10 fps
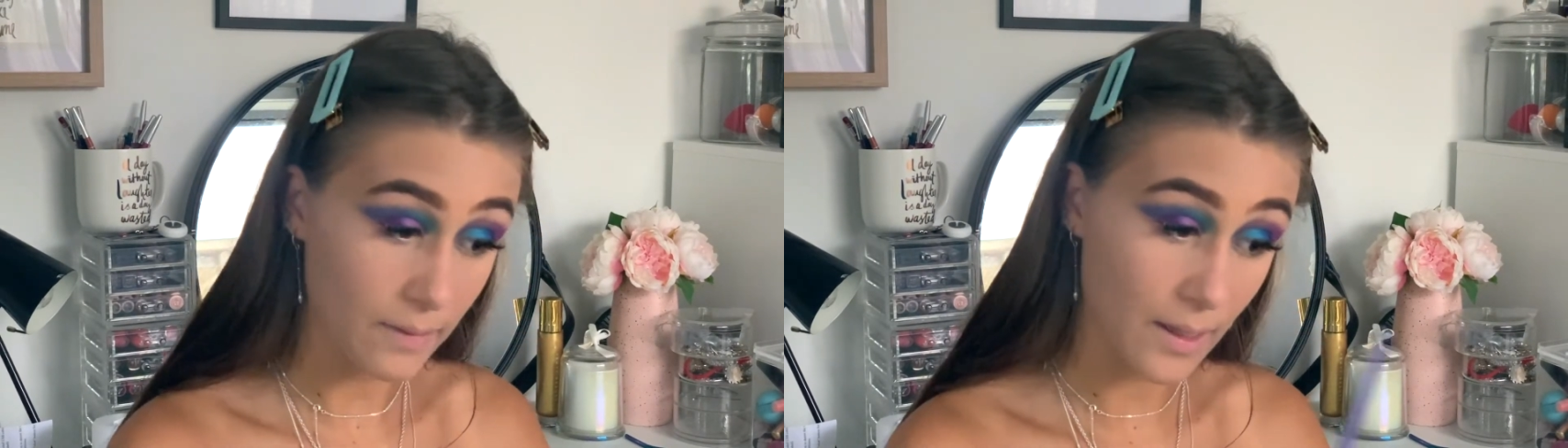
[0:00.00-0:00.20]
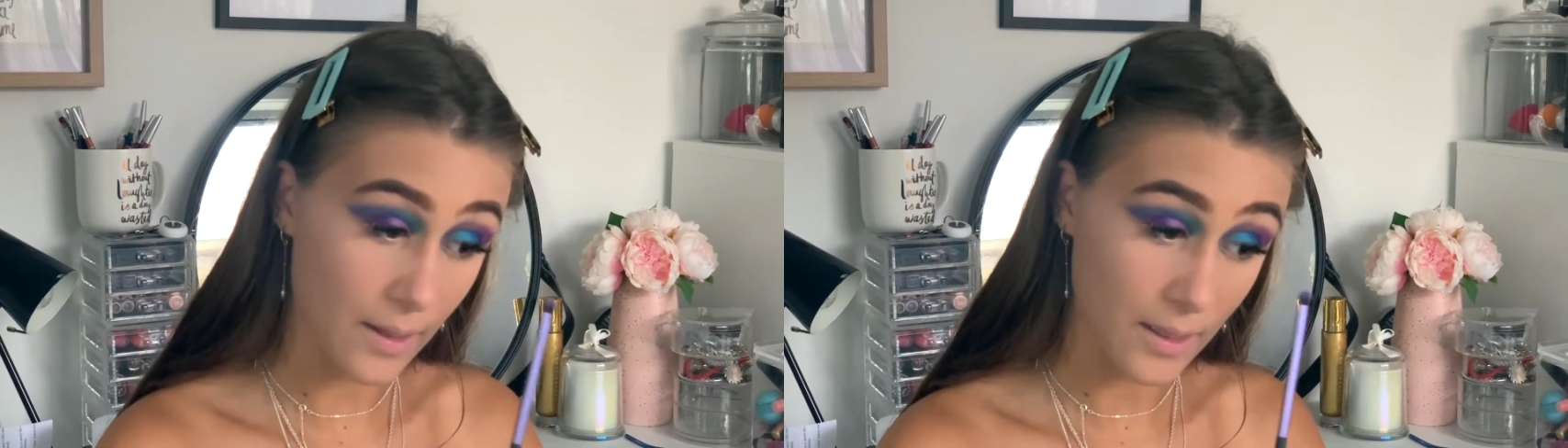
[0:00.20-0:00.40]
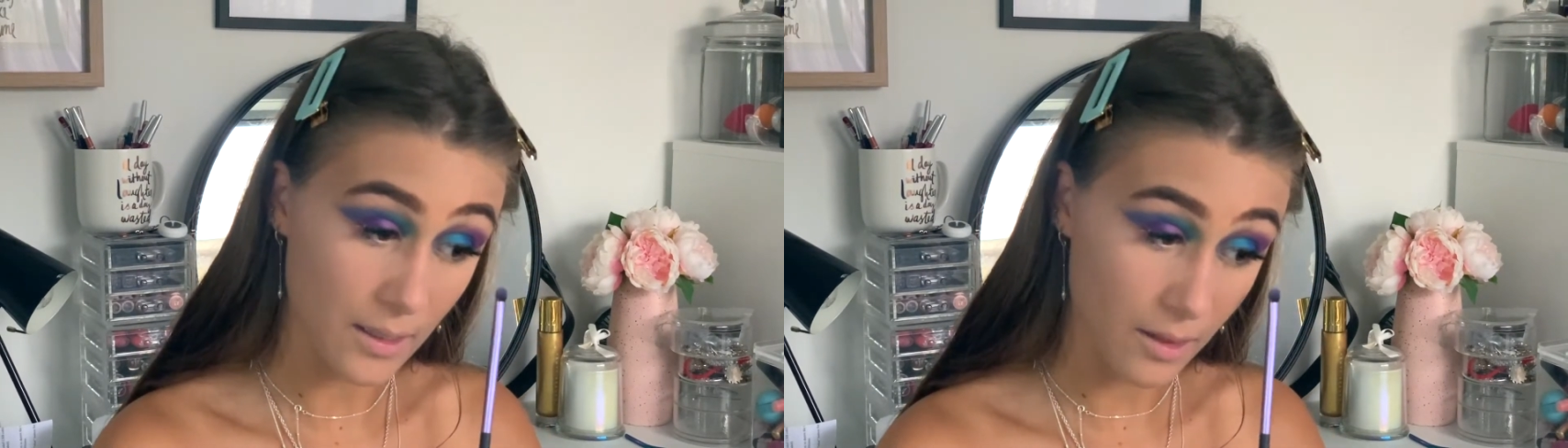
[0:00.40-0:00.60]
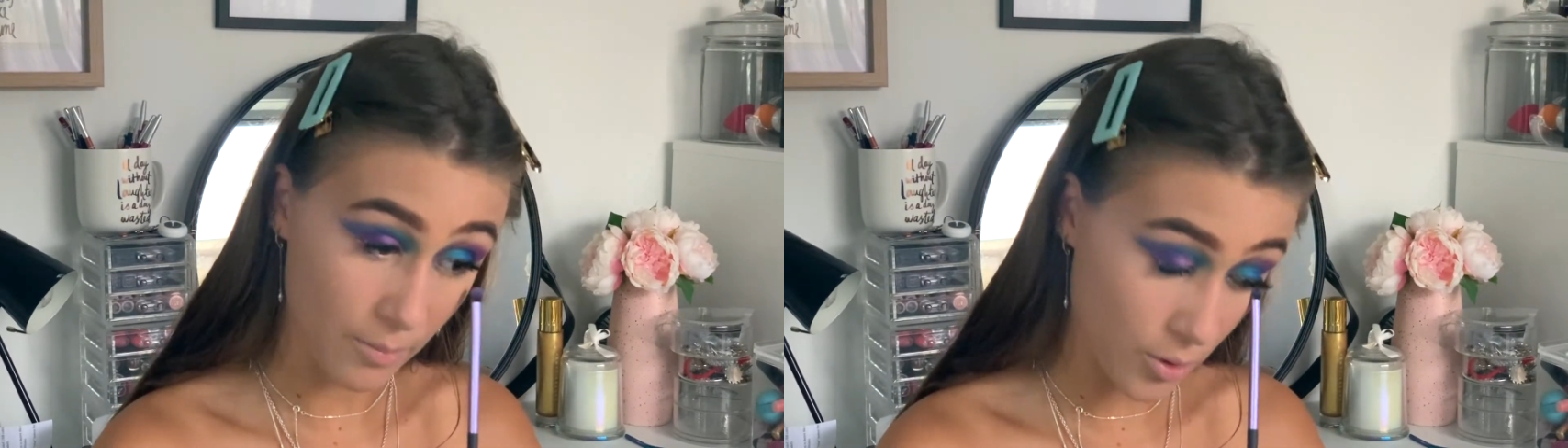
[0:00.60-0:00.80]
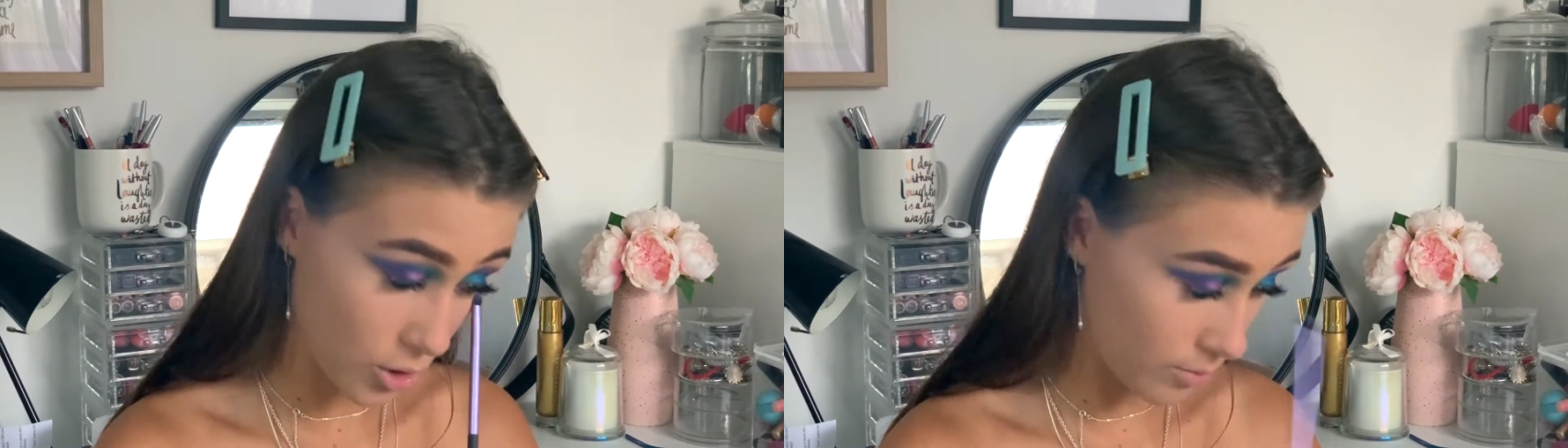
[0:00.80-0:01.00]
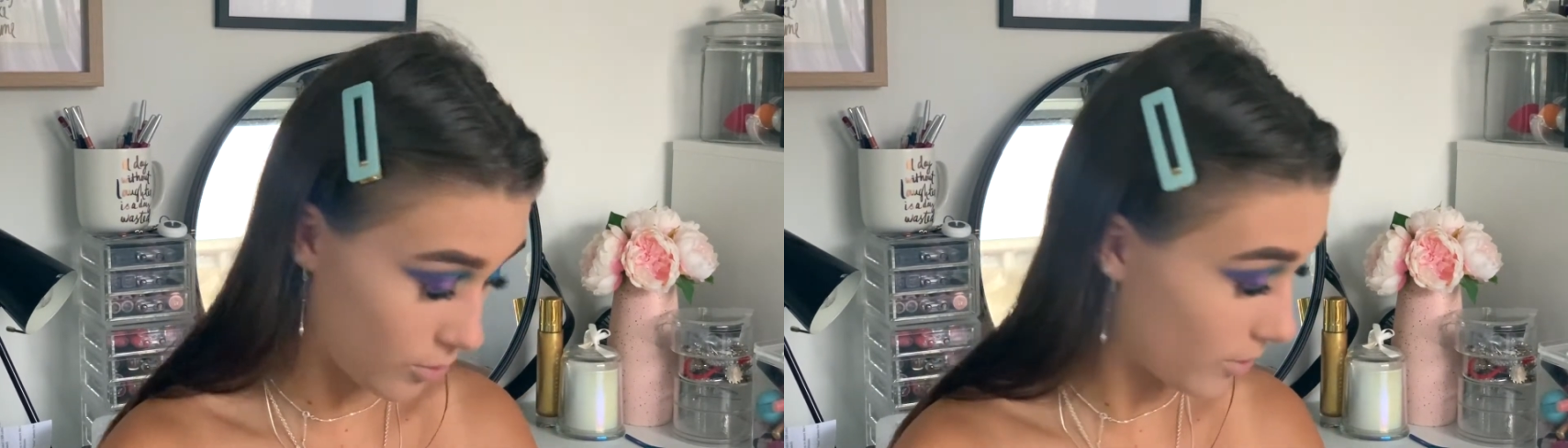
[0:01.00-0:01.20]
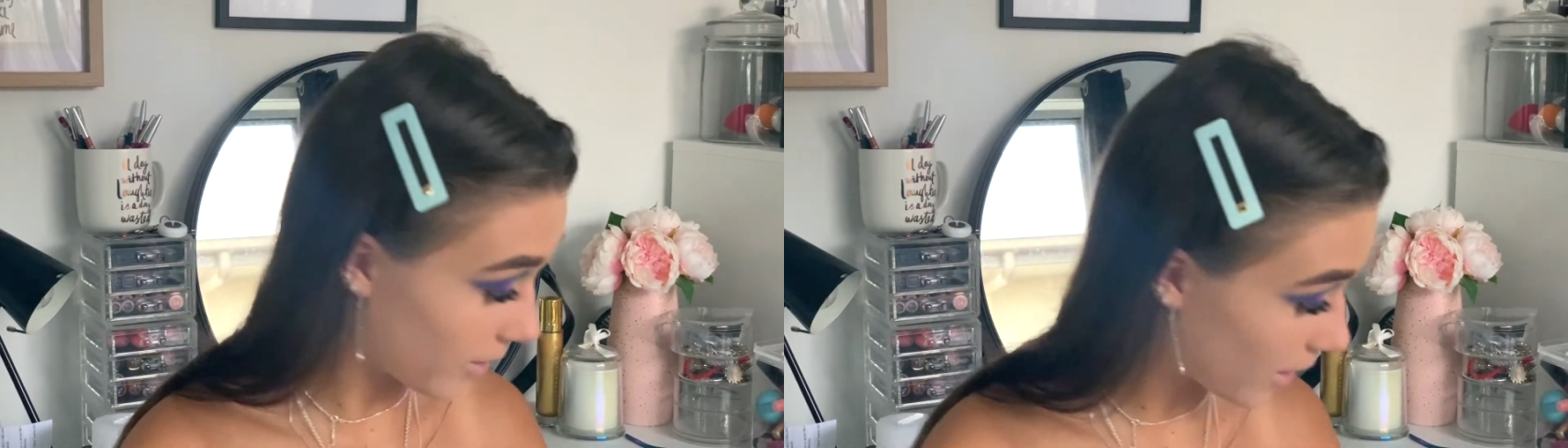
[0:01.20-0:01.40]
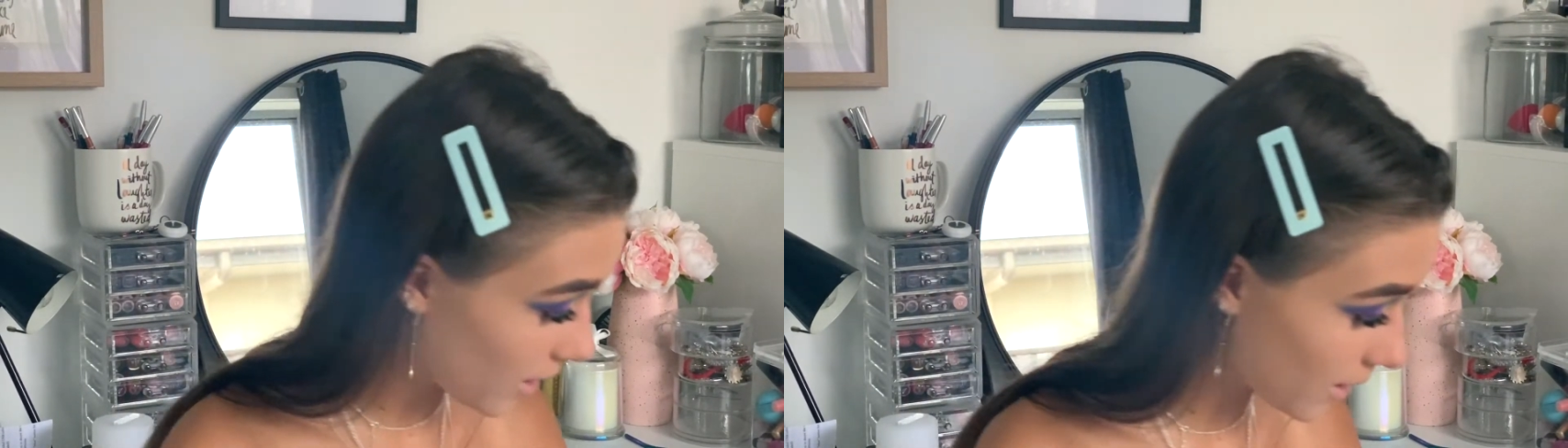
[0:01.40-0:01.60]
then the purple, I
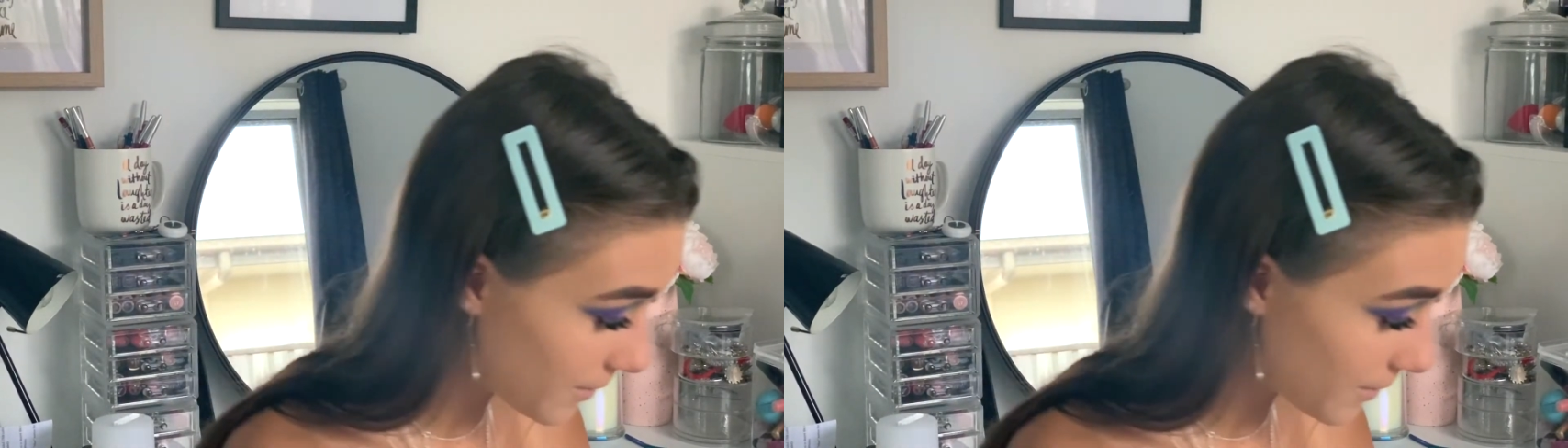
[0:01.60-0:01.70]
think.